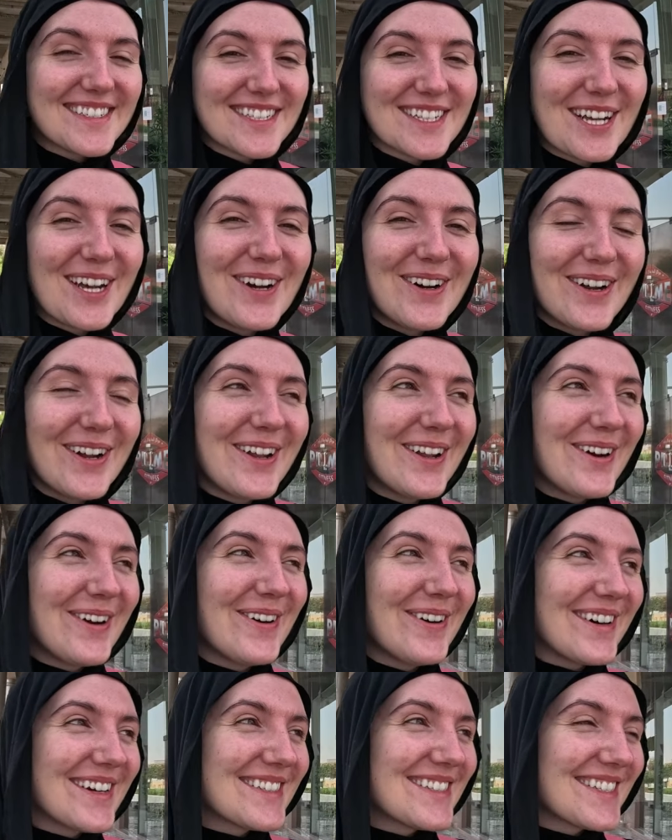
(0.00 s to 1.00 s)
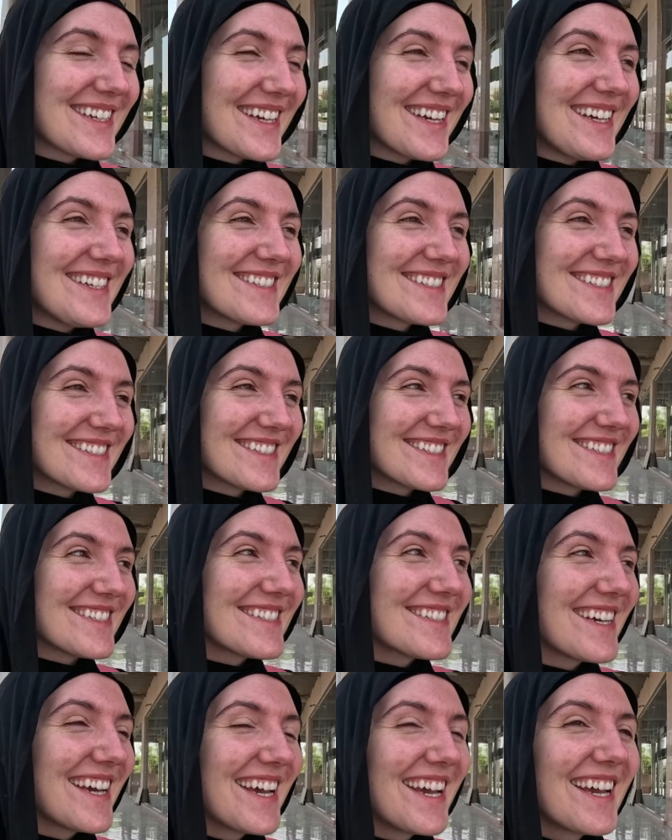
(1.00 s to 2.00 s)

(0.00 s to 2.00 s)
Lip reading: I don't know what it is. It's just